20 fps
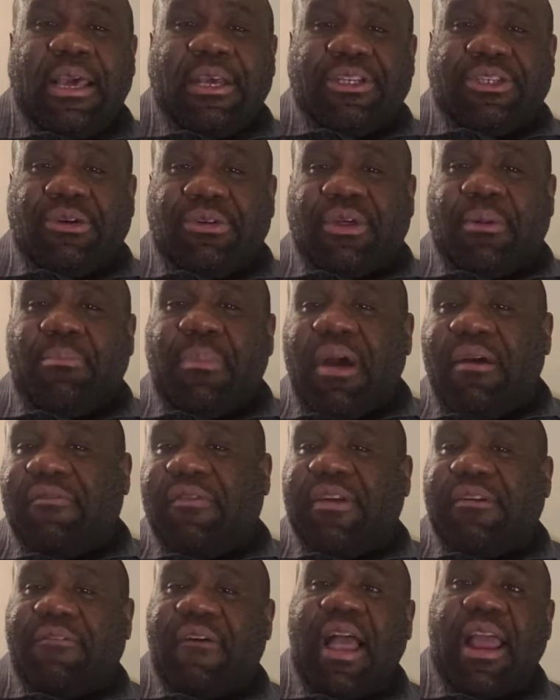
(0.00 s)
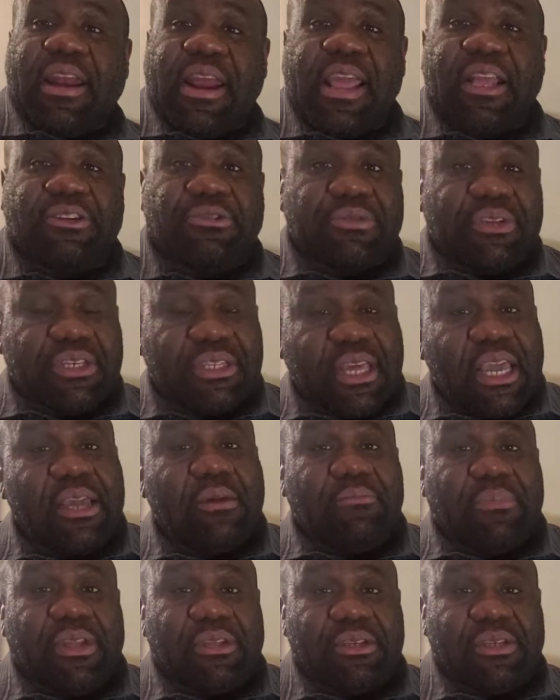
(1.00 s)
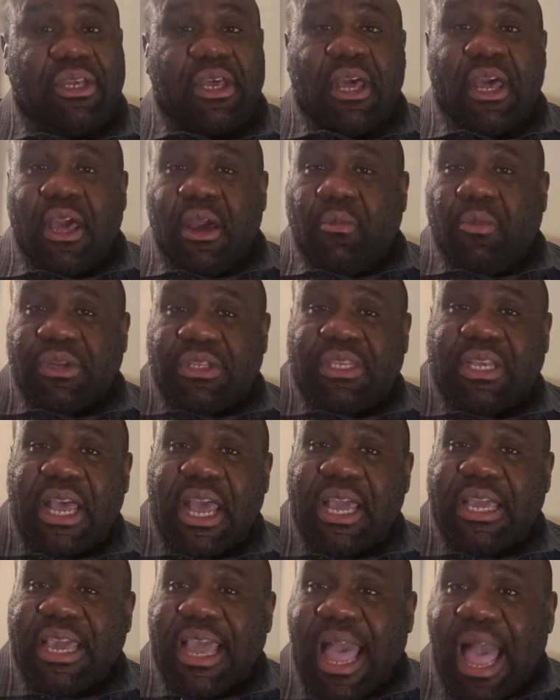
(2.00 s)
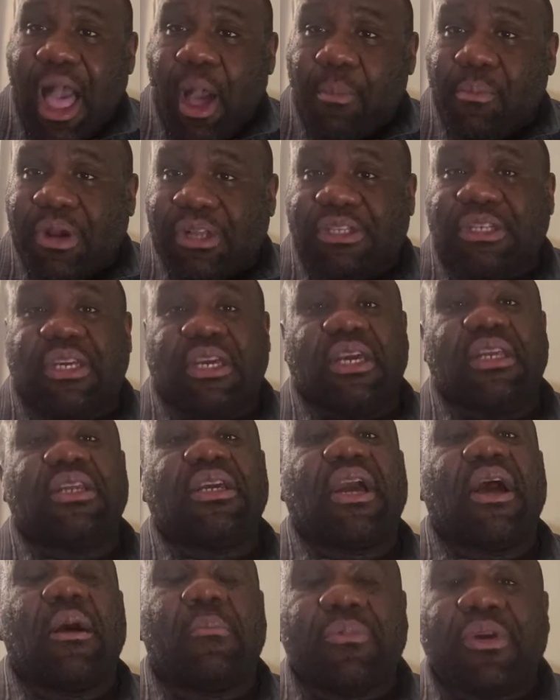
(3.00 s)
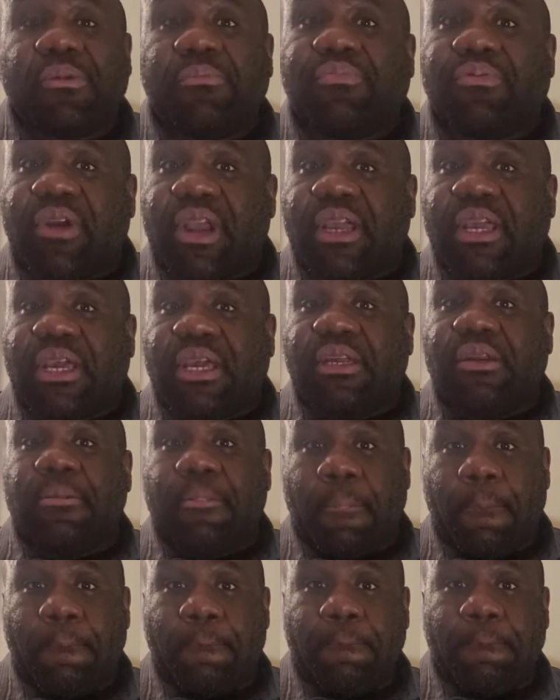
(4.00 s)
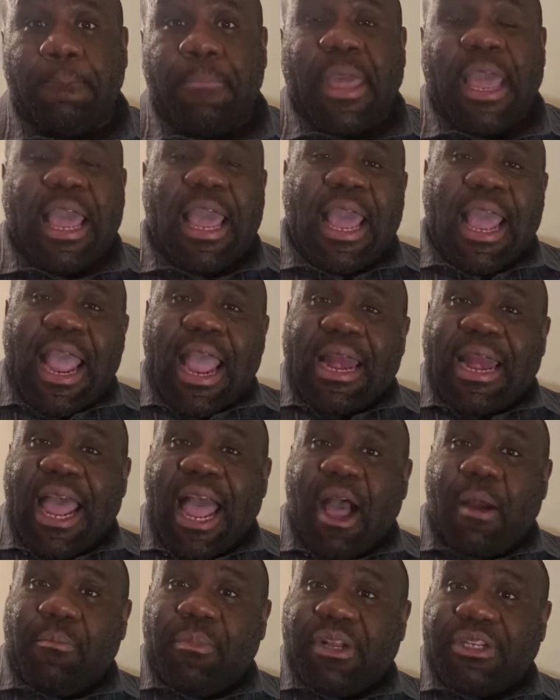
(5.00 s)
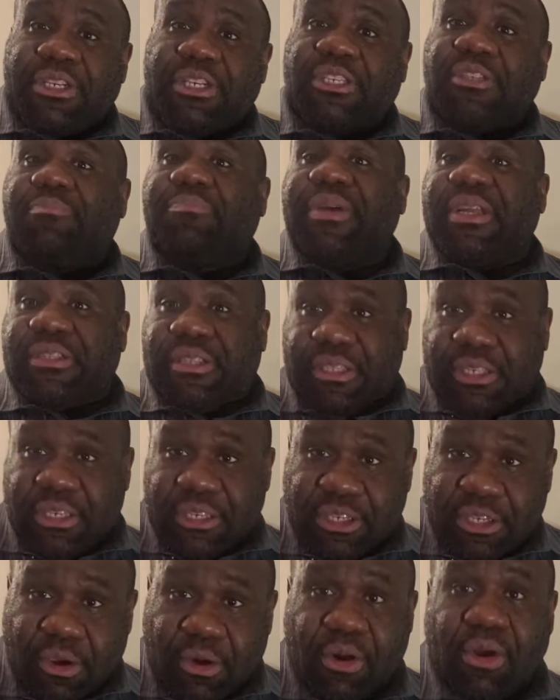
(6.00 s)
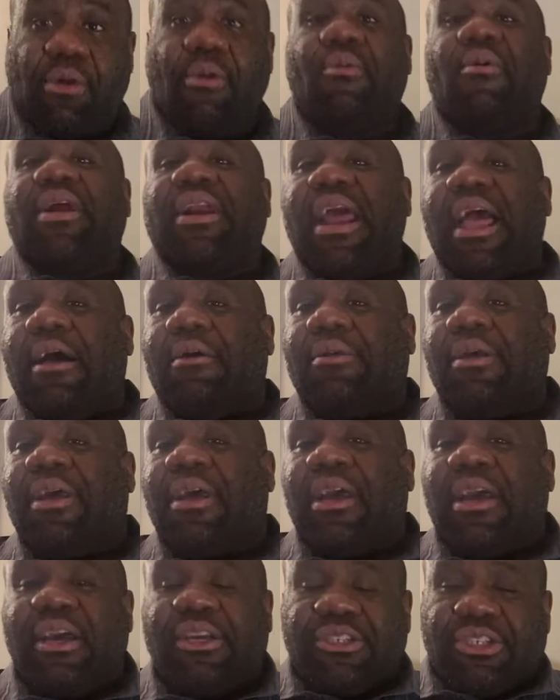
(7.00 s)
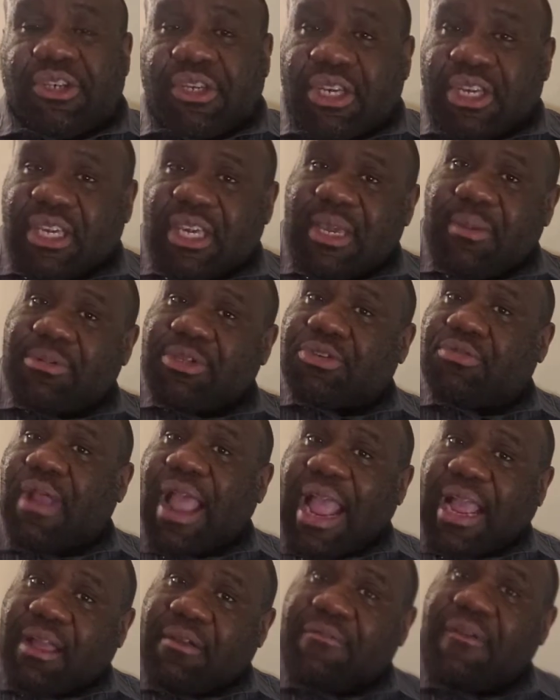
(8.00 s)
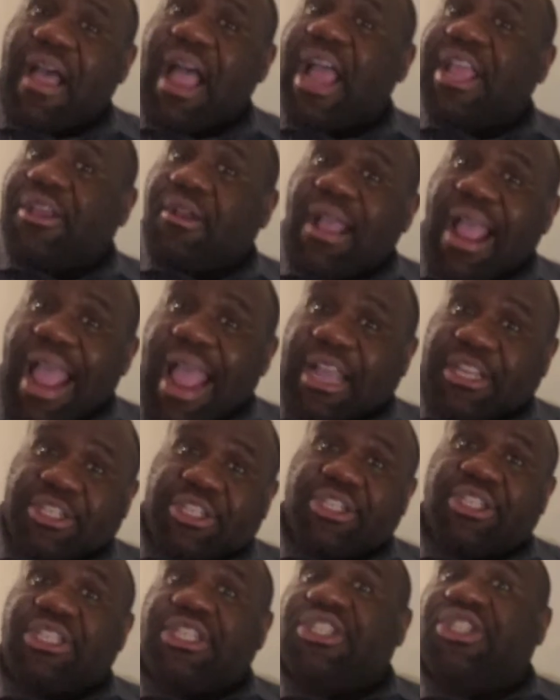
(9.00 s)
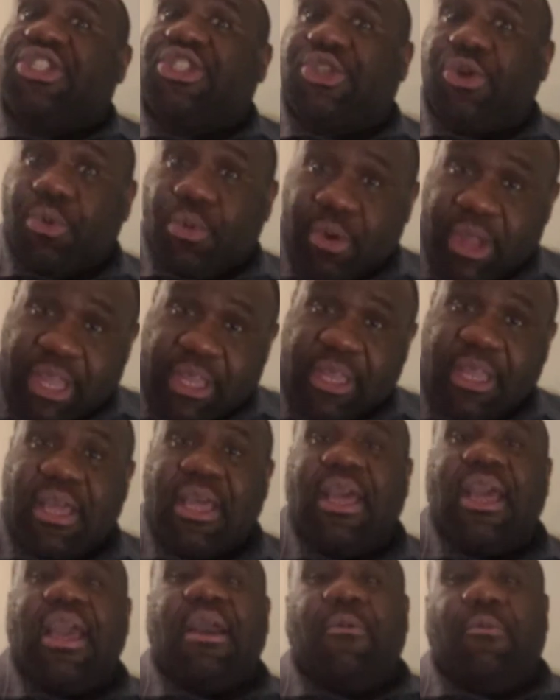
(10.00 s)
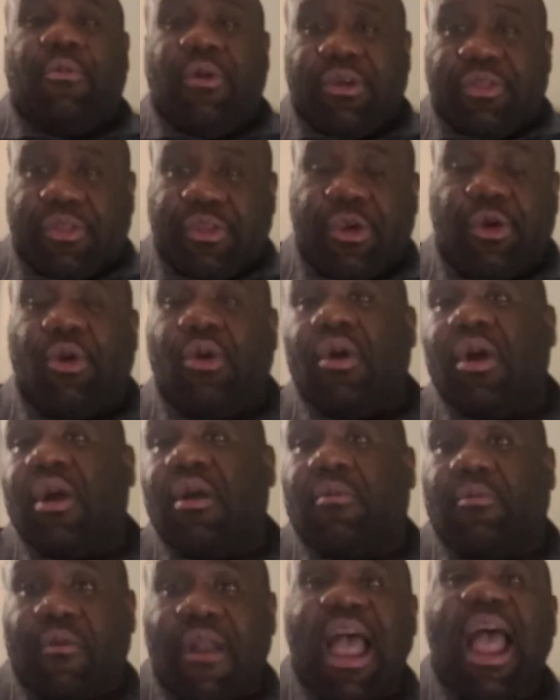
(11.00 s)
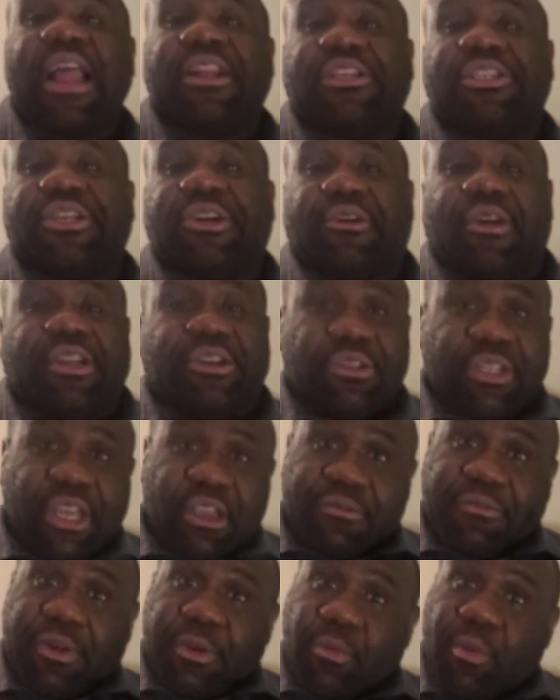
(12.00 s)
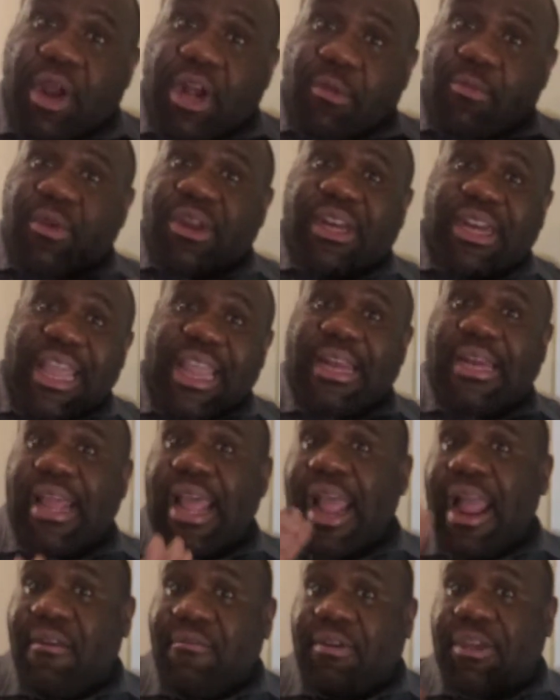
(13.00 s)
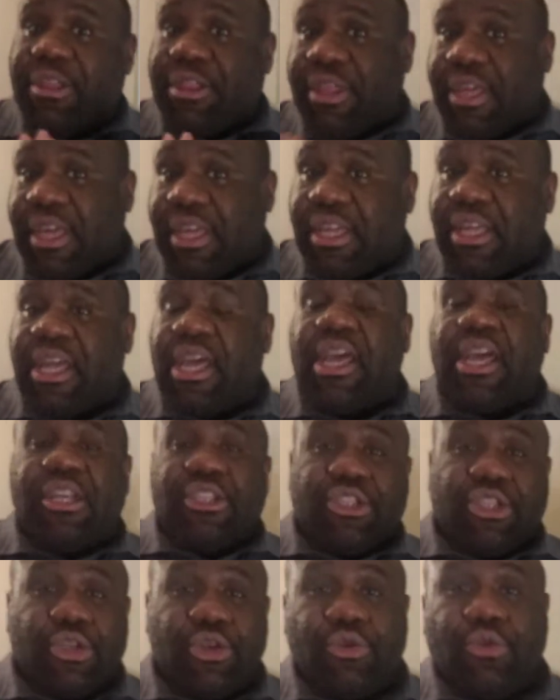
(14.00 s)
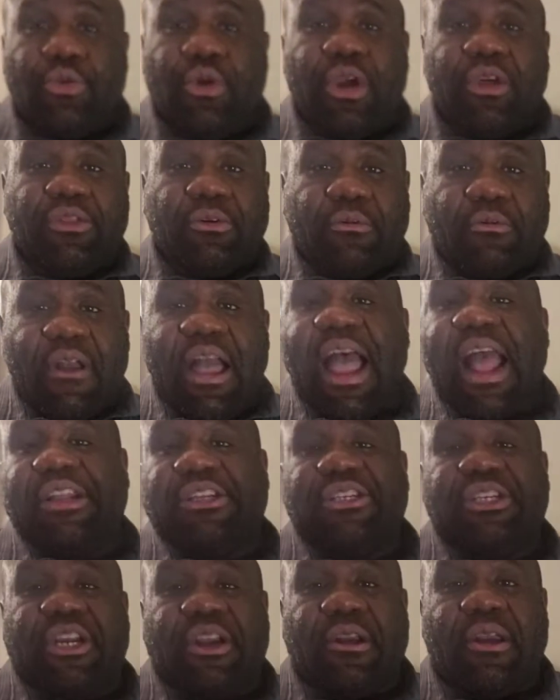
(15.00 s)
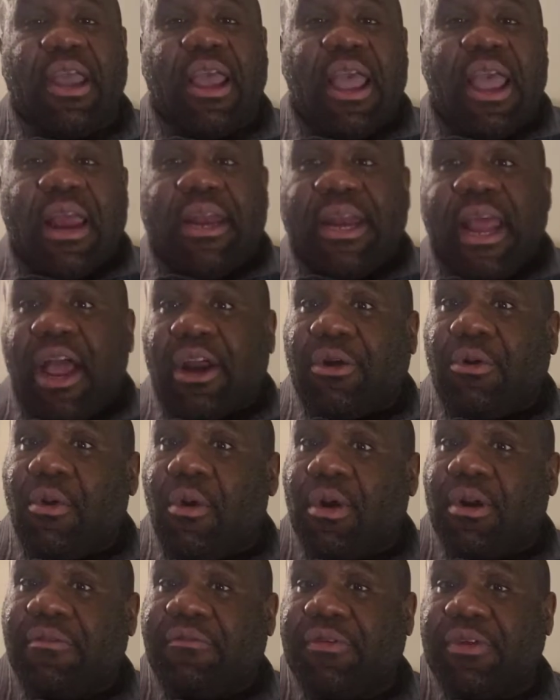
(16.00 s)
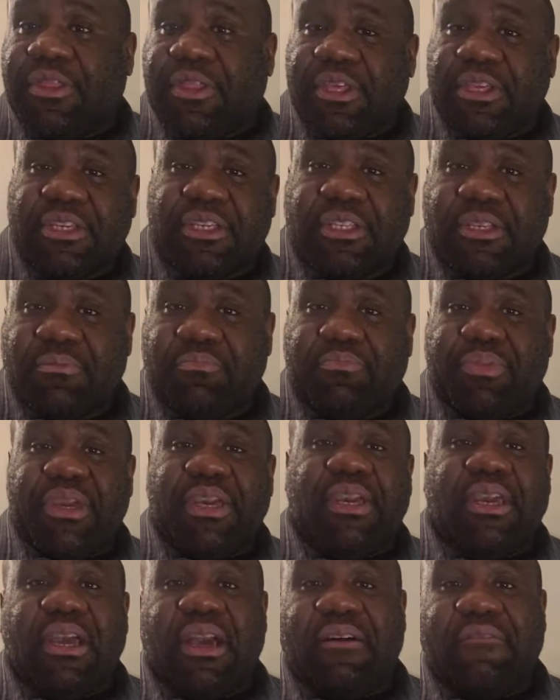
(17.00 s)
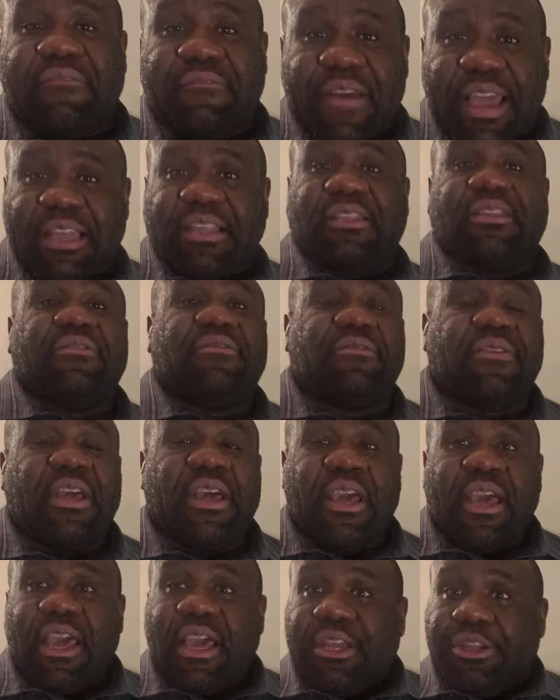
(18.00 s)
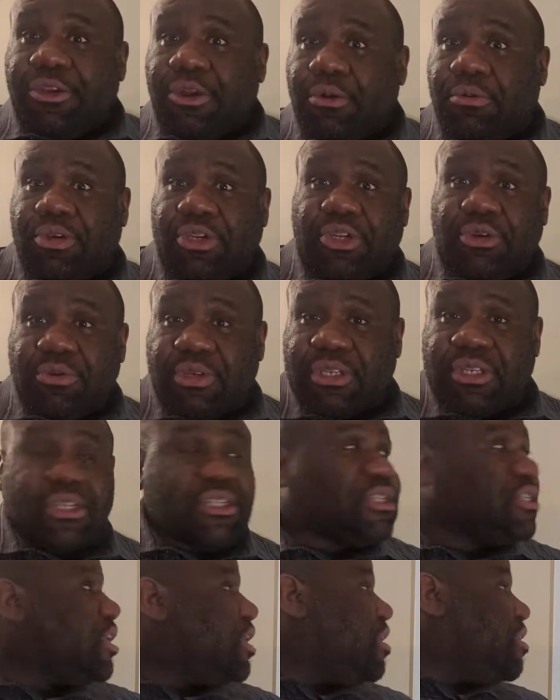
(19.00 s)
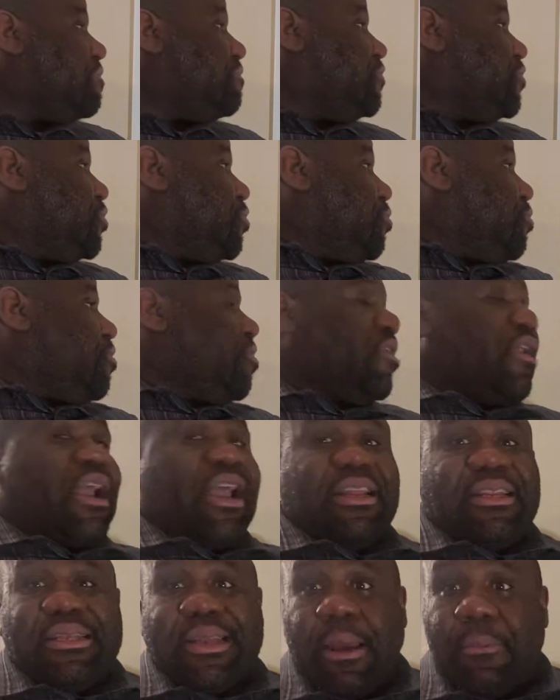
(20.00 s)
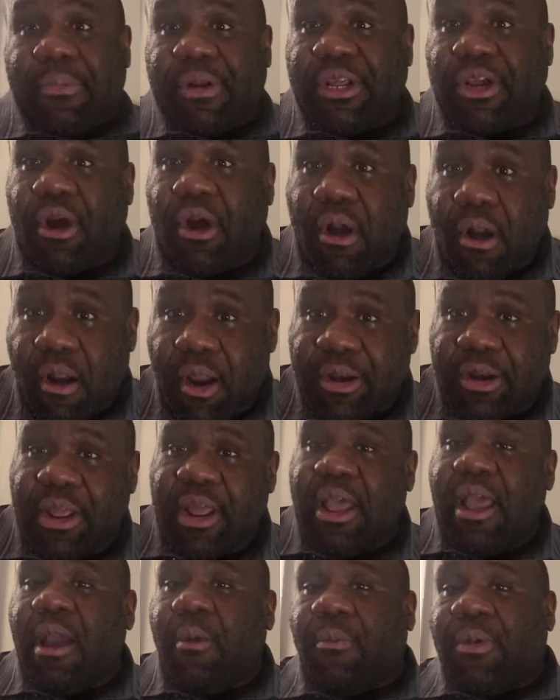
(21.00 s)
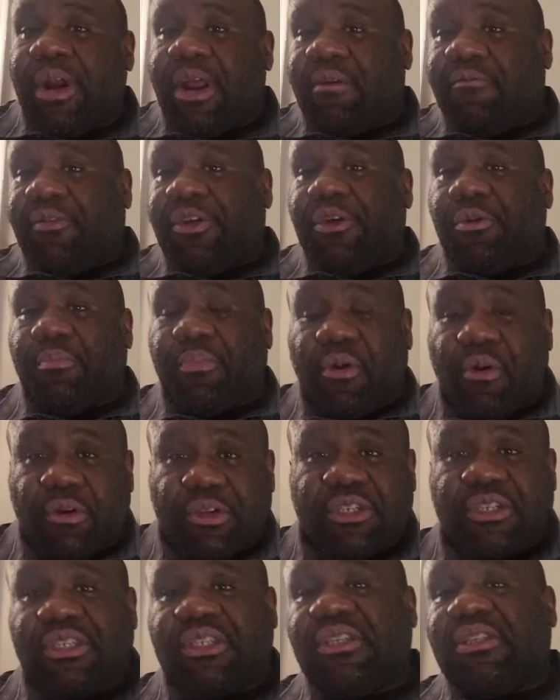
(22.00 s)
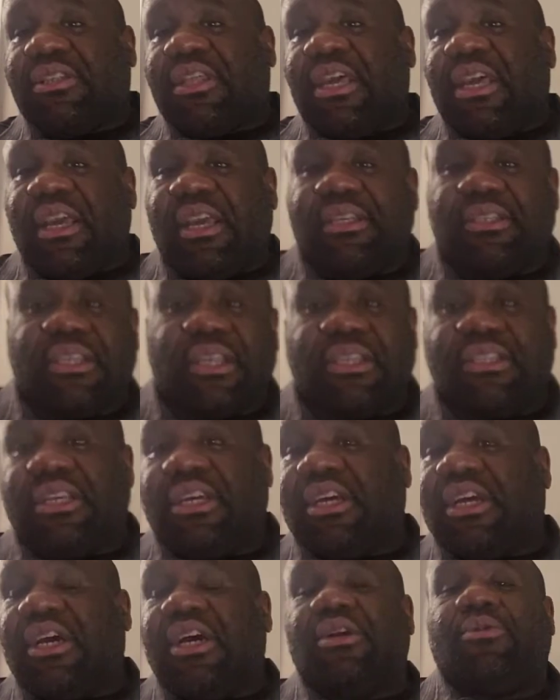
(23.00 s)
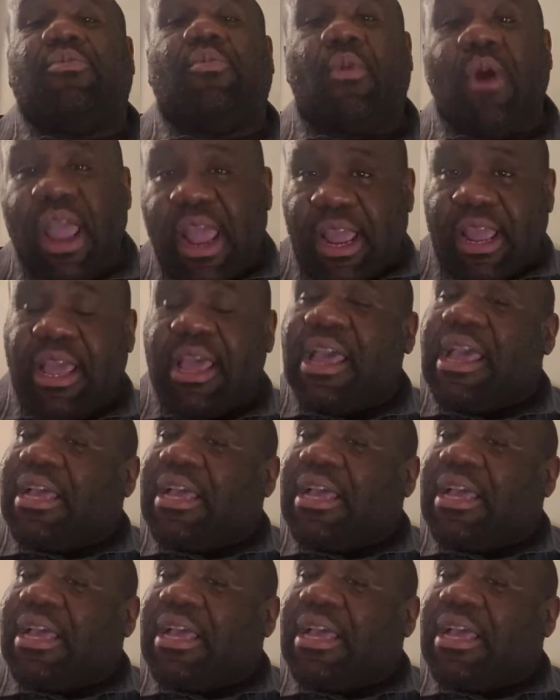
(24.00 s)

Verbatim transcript: So the monthly financial statements will tell you how much income you bring in and how much expenses are going out so you can keep track of how you're actually doing with your rideshare. You definitely want to relate everything to the rideshare. Now, in order for this to be effective, you know, usage of your debit card whenever you purchasing things is a good way